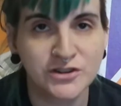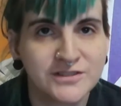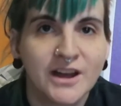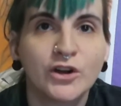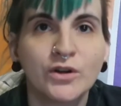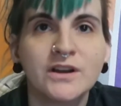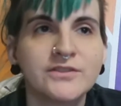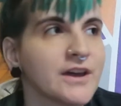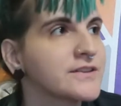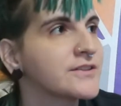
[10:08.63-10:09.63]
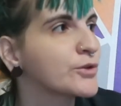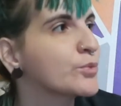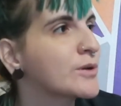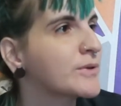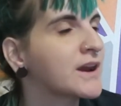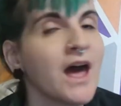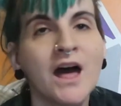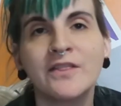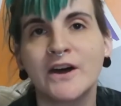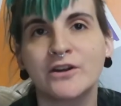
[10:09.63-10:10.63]
She's not criticizing the women
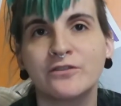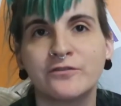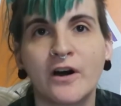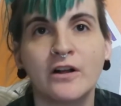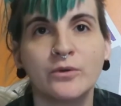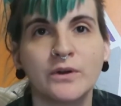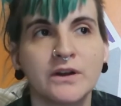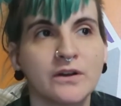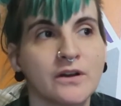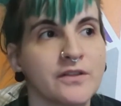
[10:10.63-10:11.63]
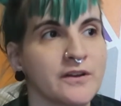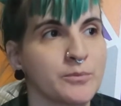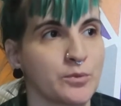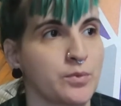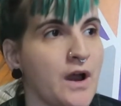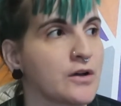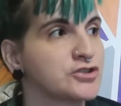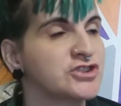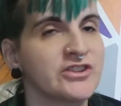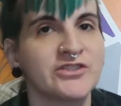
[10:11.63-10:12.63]
that are following them around.
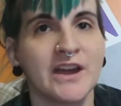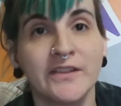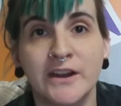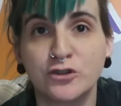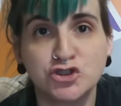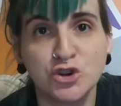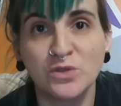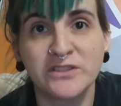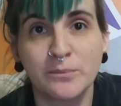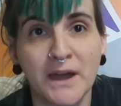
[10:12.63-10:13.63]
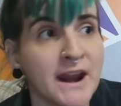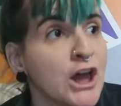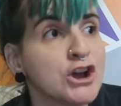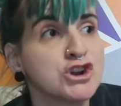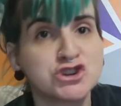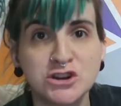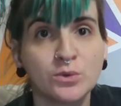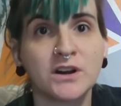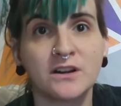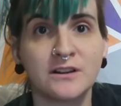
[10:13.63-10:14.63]
She's saying that if she was a man, she
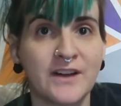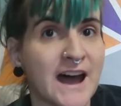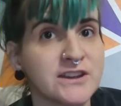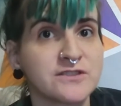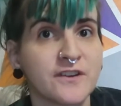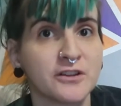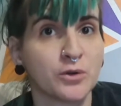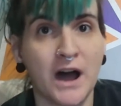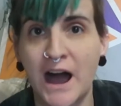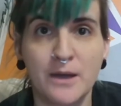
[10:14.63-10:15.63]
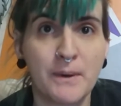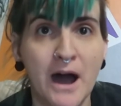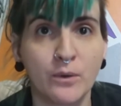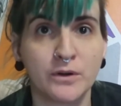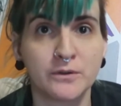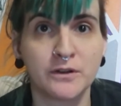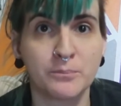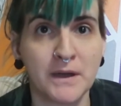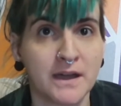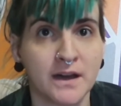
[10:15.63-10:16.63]
wouldn't have had to follow a high-powered
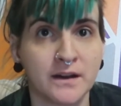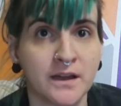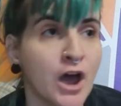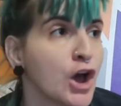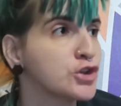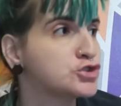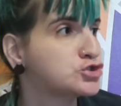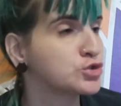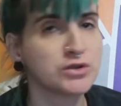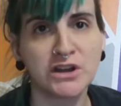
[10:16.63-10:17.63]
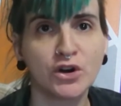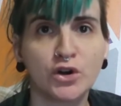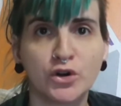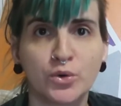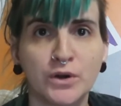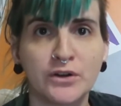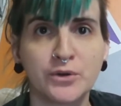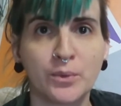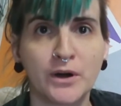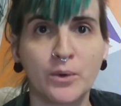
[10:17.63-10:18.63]
man to get her career
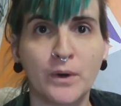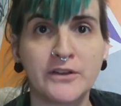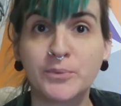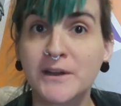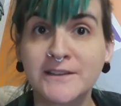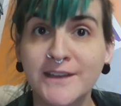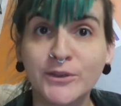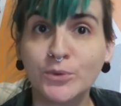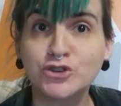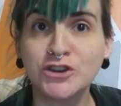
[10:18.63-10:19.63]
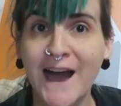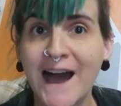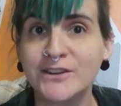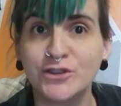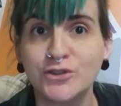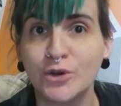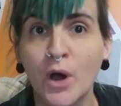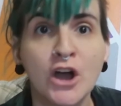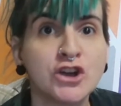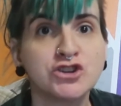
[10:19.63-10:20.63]
to where it was, because that's what she had to do.
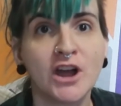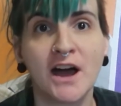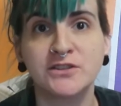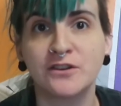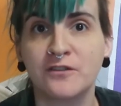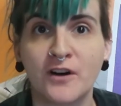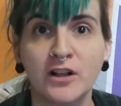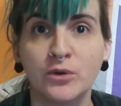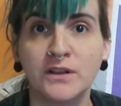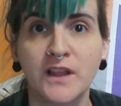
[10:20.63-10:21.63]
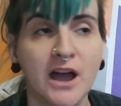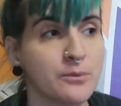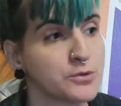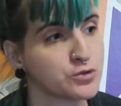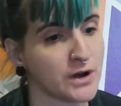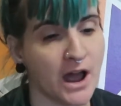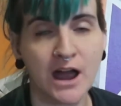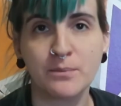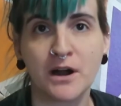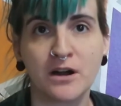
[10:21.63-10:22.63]
She had to follow in line between a
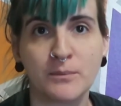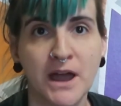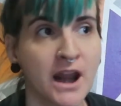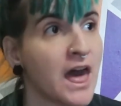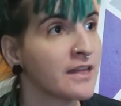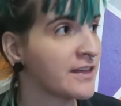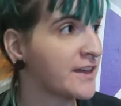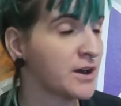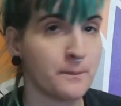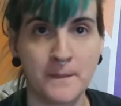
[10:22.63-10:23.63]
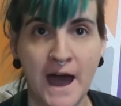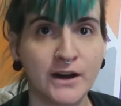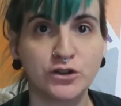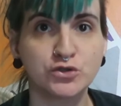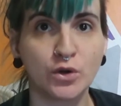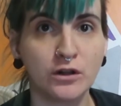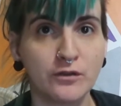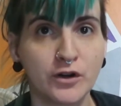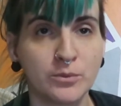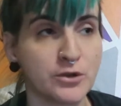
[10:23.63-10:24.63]
high-powered man that then had control
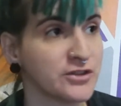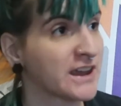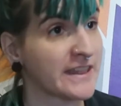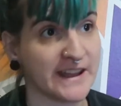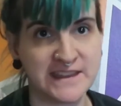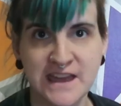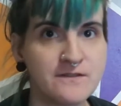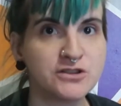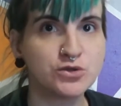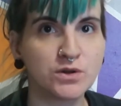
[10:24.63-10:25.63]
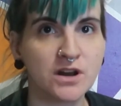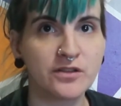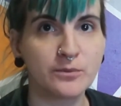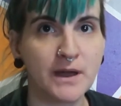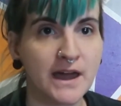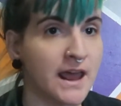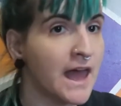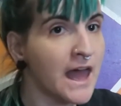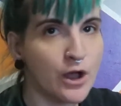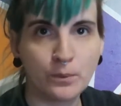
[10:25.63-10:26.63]
over her music and then gave it to another man
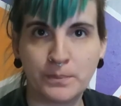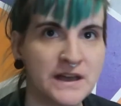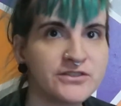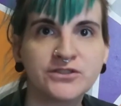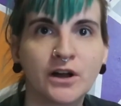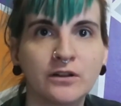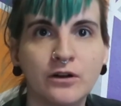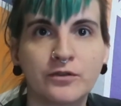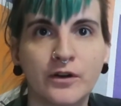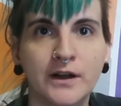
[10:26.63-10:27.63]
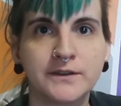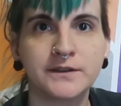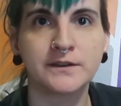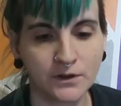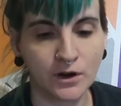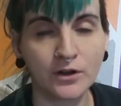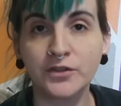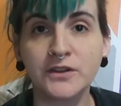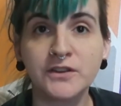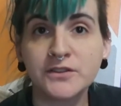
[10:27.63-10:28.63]
and who pissed all over it. Girl,
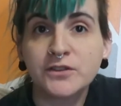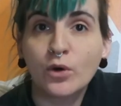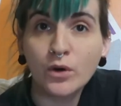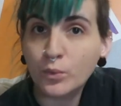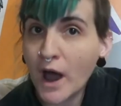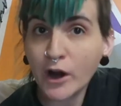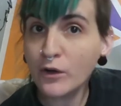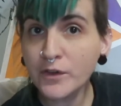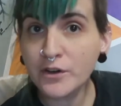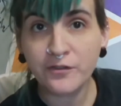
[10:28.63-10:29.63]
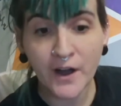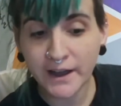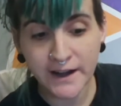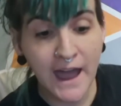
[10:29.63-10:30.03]
this is going right over your fucking